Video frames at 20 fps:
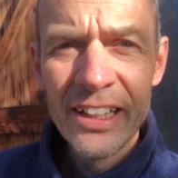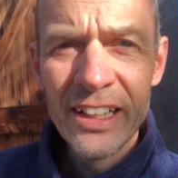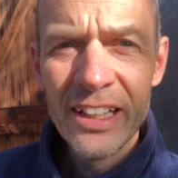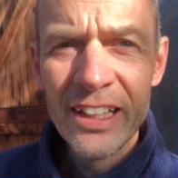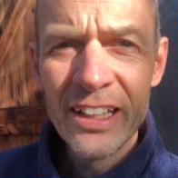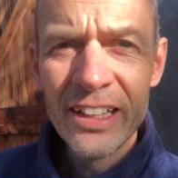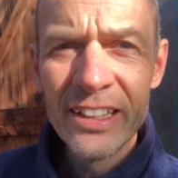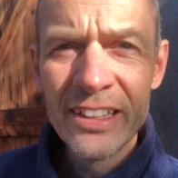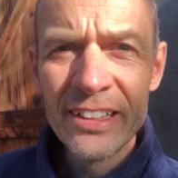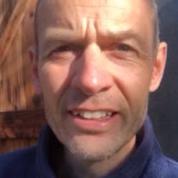
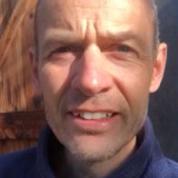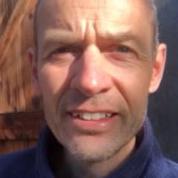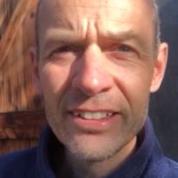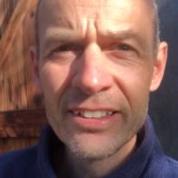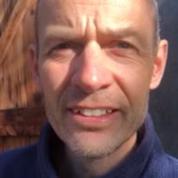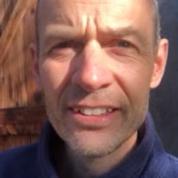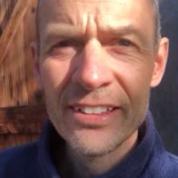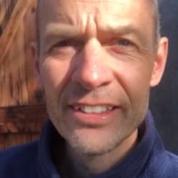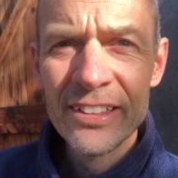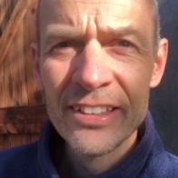and
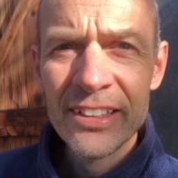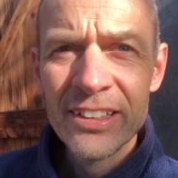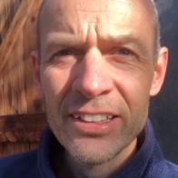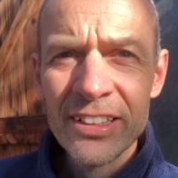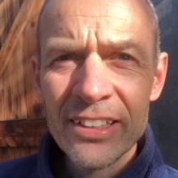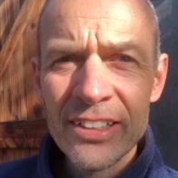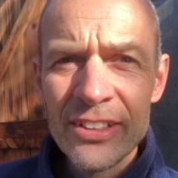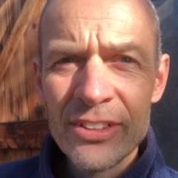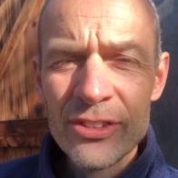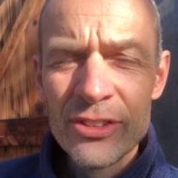
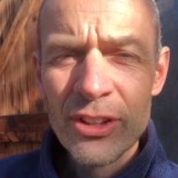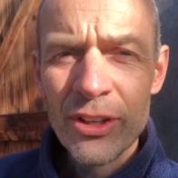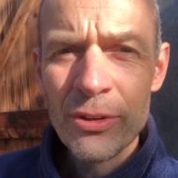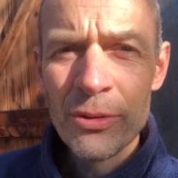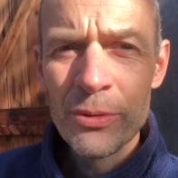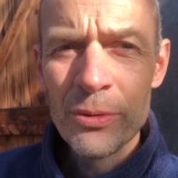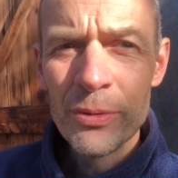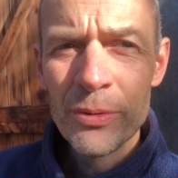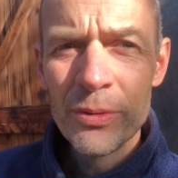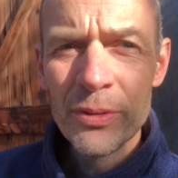
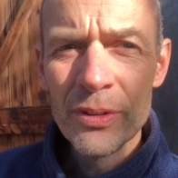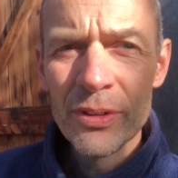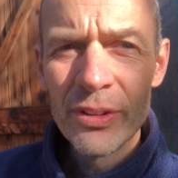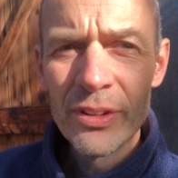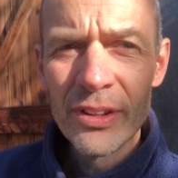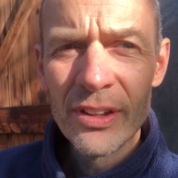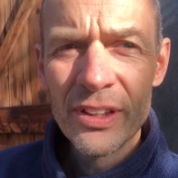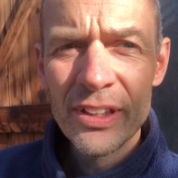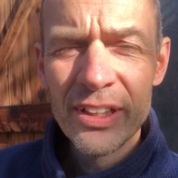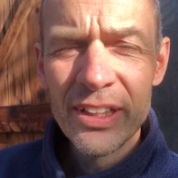so
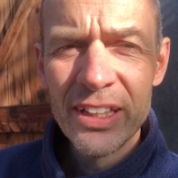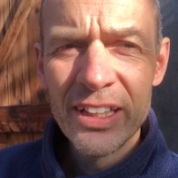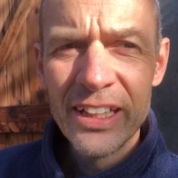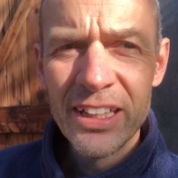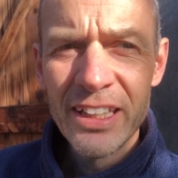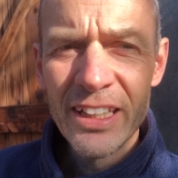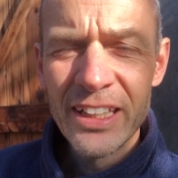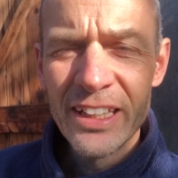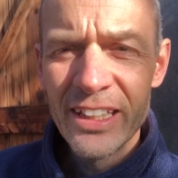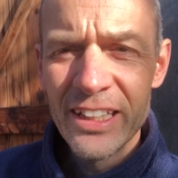
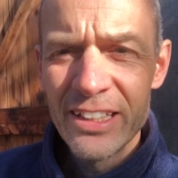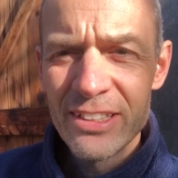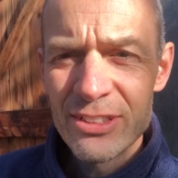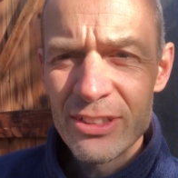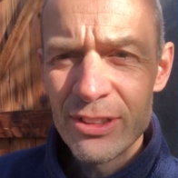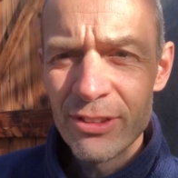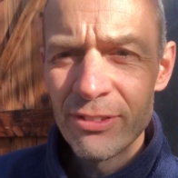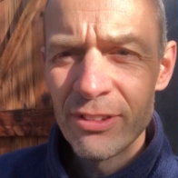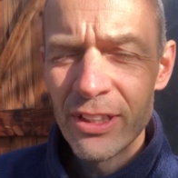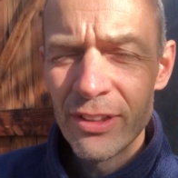it
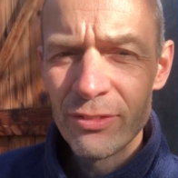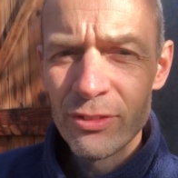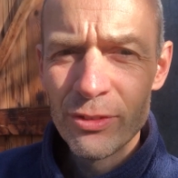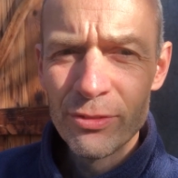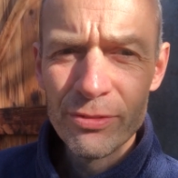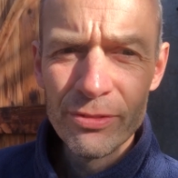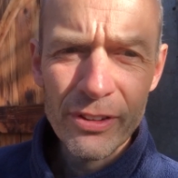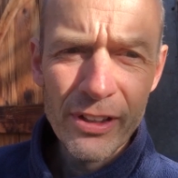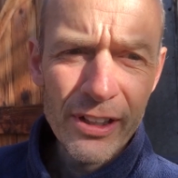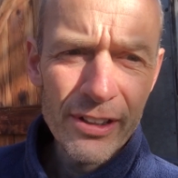is doing. I've
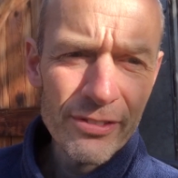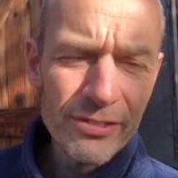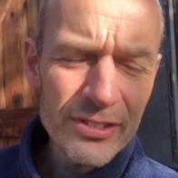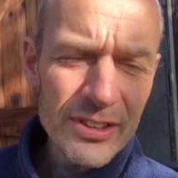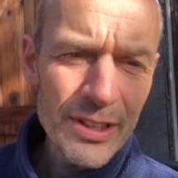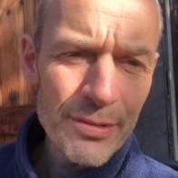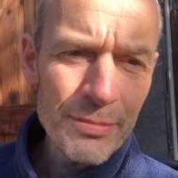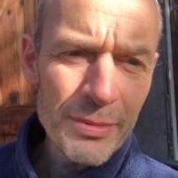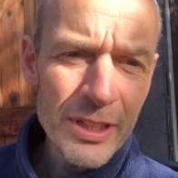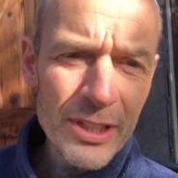done
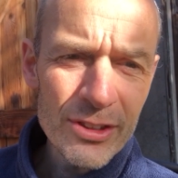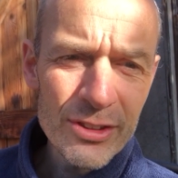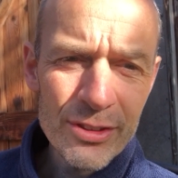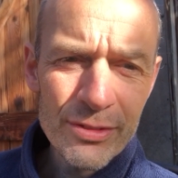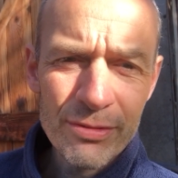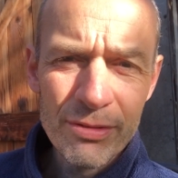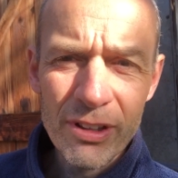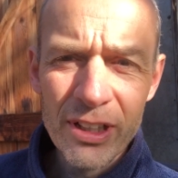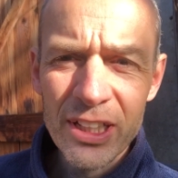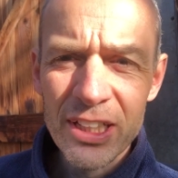5-10 minutes
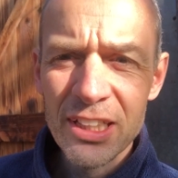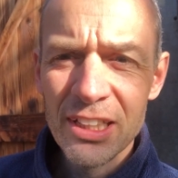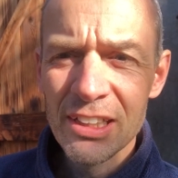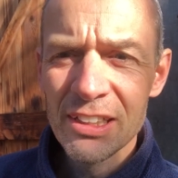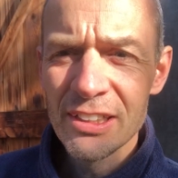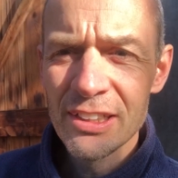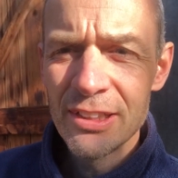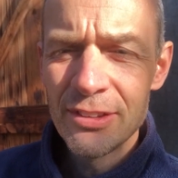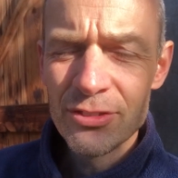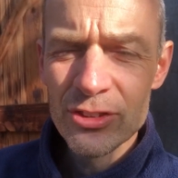of
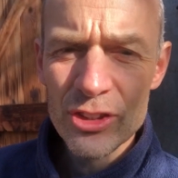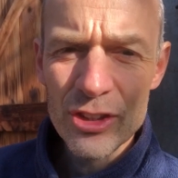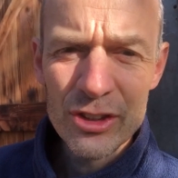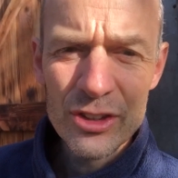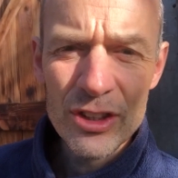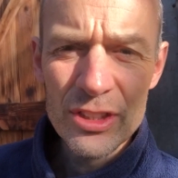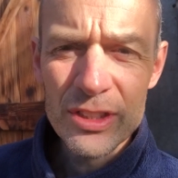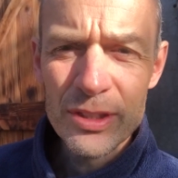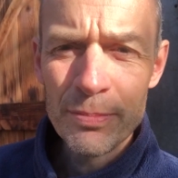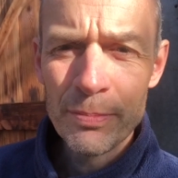raking leaves
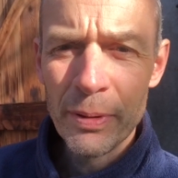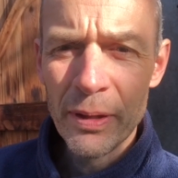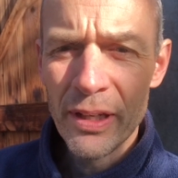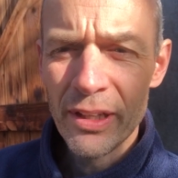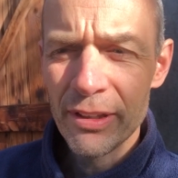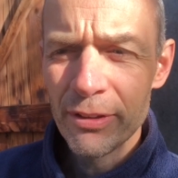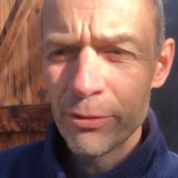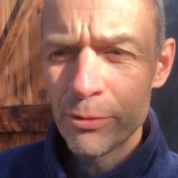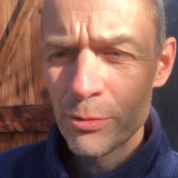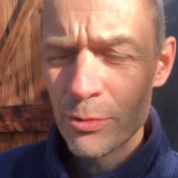just into
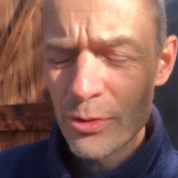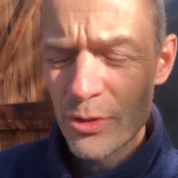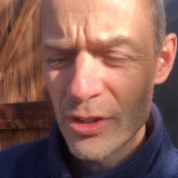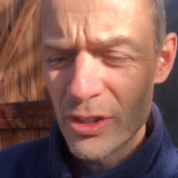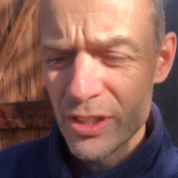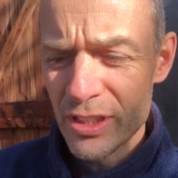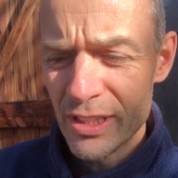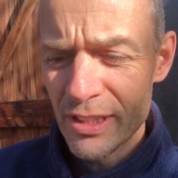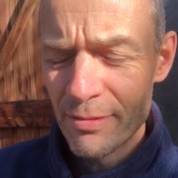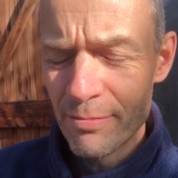piles,
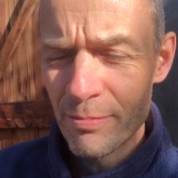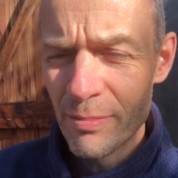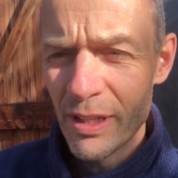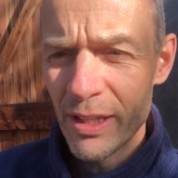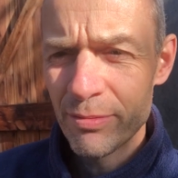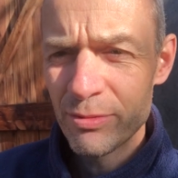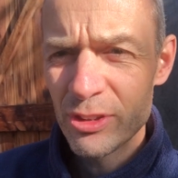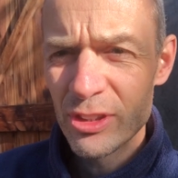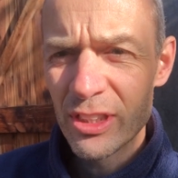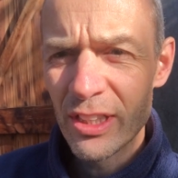and
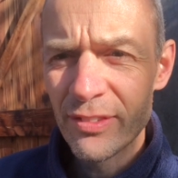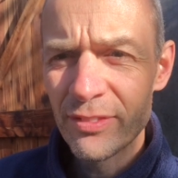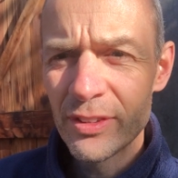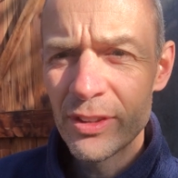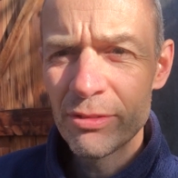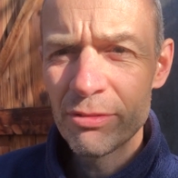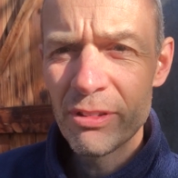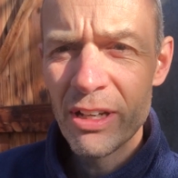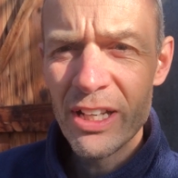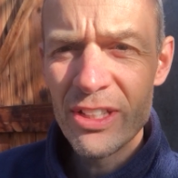I'm just
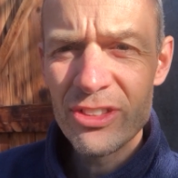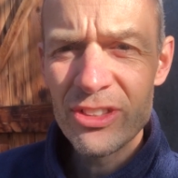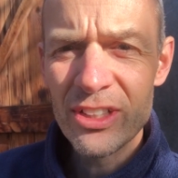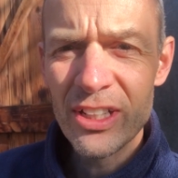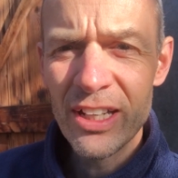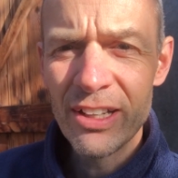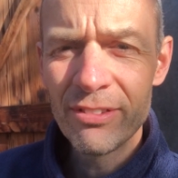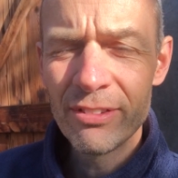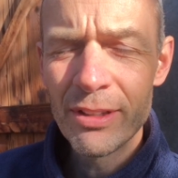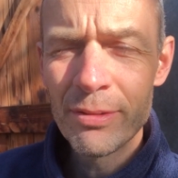having a rest
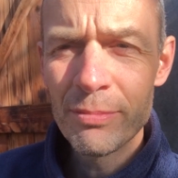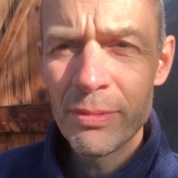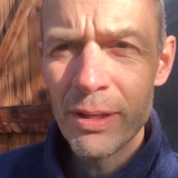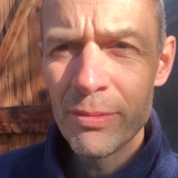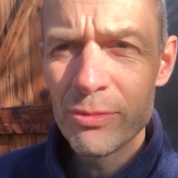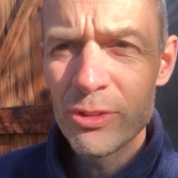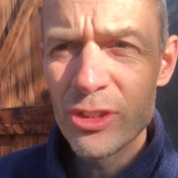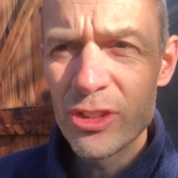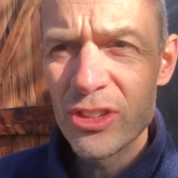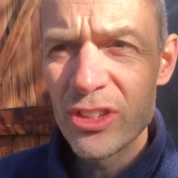now, and
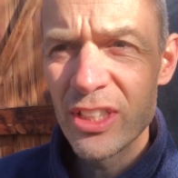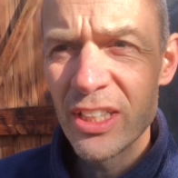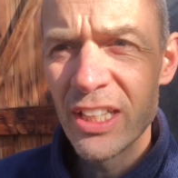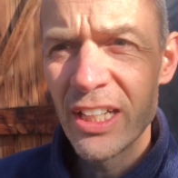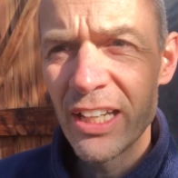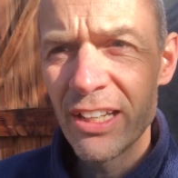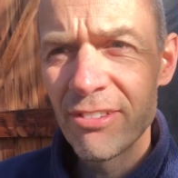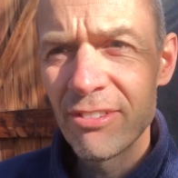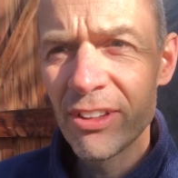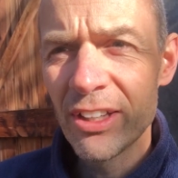I'm just
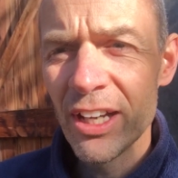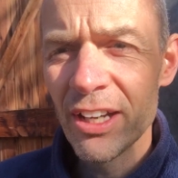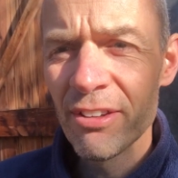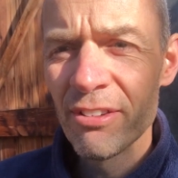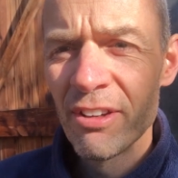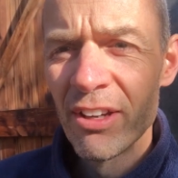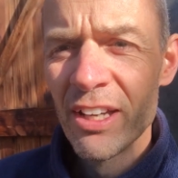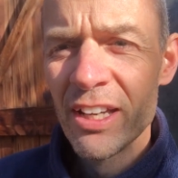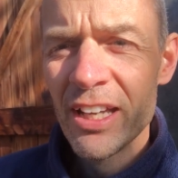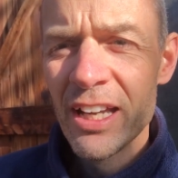seeing how I go.